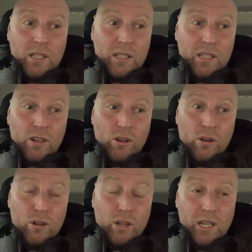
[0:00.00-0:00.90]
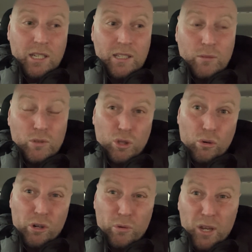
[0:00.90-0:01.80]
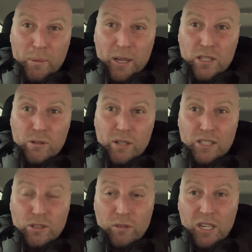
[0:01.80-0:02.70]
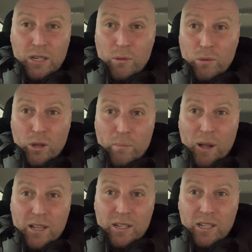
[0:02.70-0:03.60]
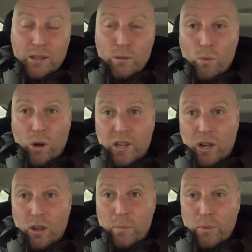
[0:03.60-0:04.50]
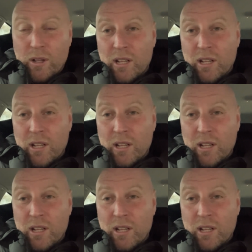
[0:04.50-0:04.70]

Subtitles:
you know, it was thrown away by Newcastle really when we look back at it. They were 1-0 up.